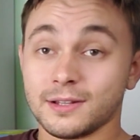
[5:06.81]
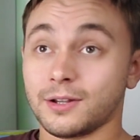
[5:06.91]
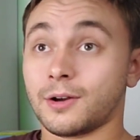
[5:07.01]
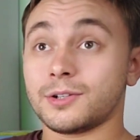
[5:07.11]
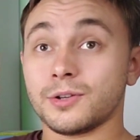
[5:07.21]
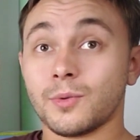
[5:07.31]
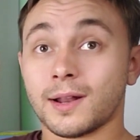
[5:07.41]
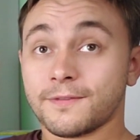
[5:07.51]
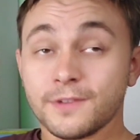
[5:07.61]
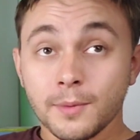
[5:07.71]
You know, do you
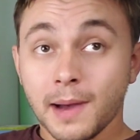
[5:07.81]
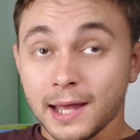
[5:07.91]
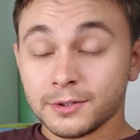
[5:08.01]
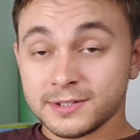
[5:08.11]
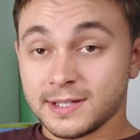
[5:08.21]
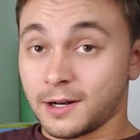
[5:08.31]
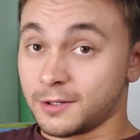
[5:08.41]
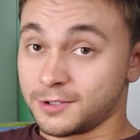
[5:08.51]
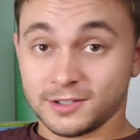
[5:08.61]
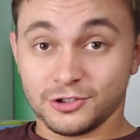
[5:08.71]
want a few models that
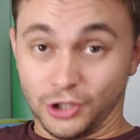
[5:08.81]
are just